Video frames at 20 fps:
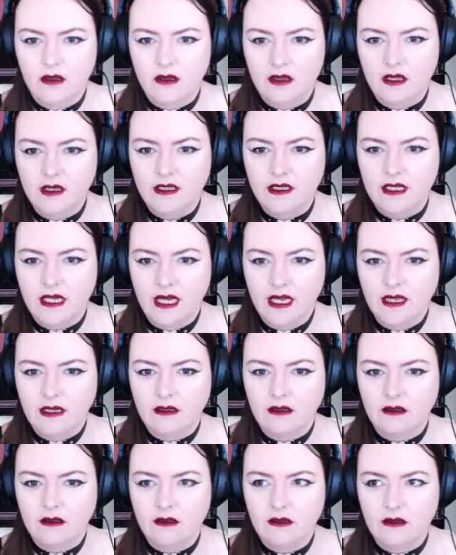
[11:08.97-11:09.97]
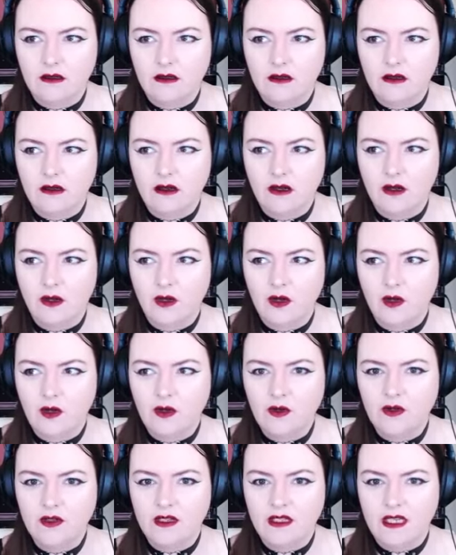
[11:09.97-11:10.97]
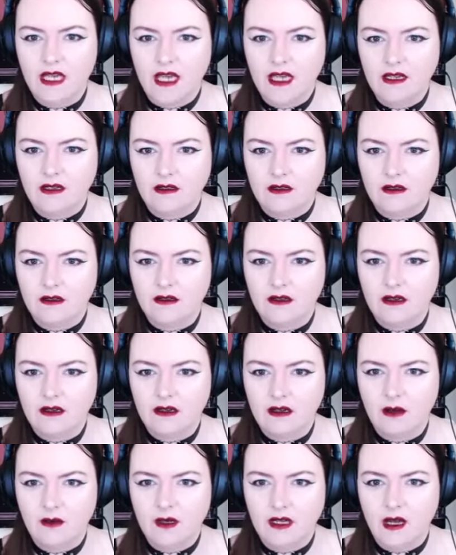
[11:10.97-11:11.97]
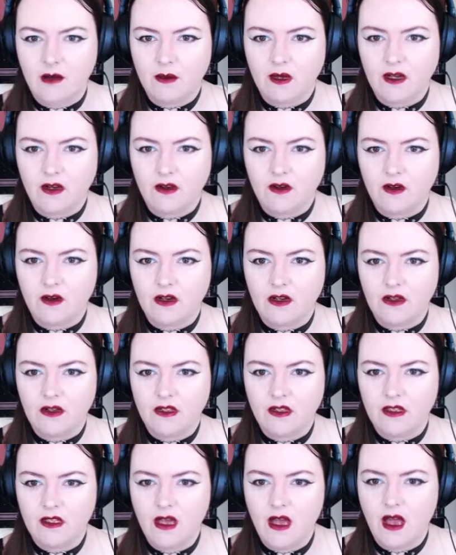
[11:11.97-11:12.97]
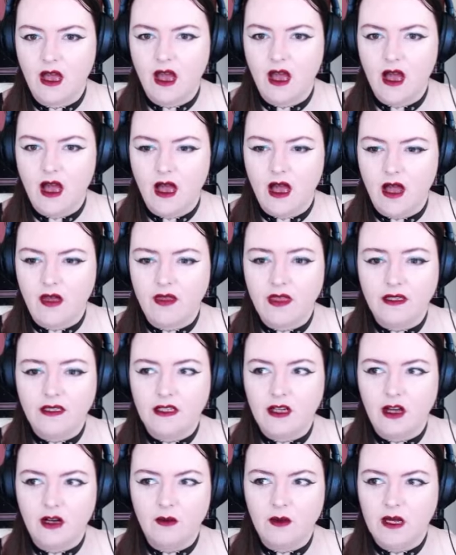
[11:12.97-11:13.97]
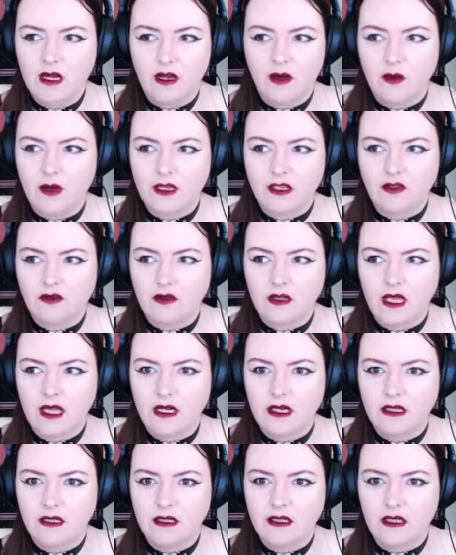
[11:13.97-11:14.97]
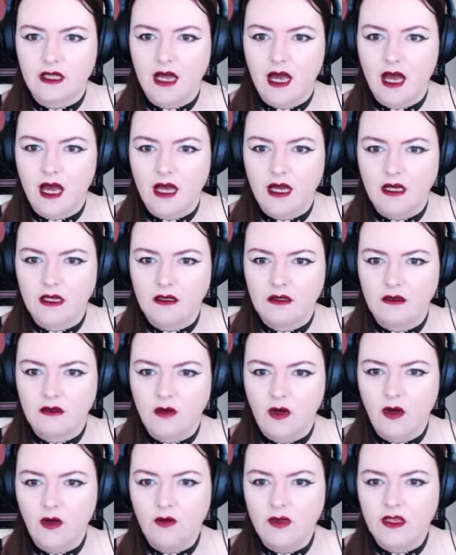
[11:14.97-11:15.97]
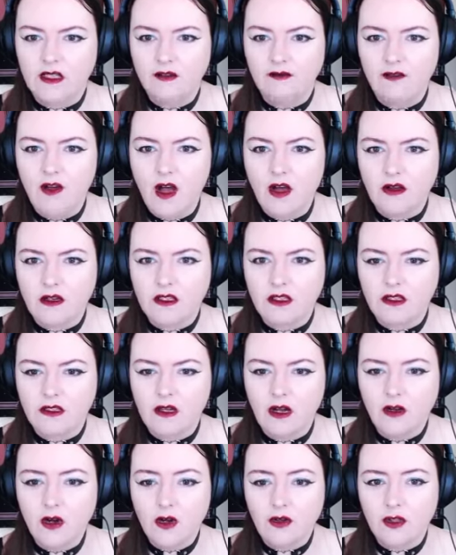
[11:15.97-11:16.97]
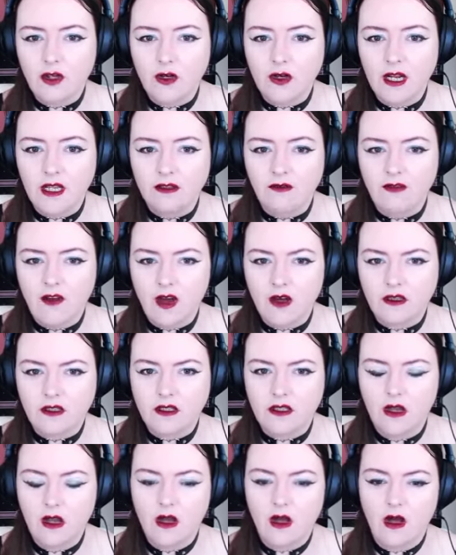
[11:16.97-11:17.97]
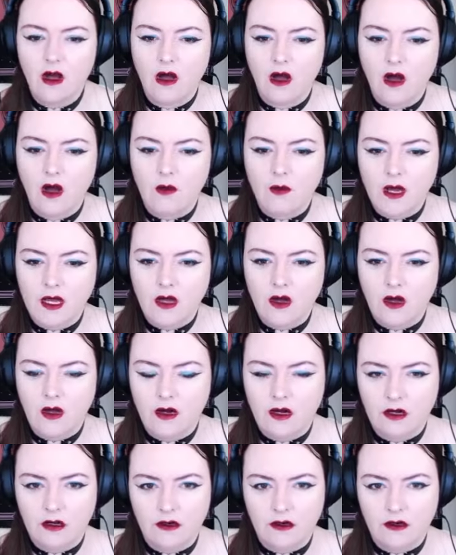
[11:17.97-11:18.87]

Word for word: The den. Whose den are we coming across? There's got to be a quest related to that. Oh, there's a fox! No, don't hit the fox! Oh my god.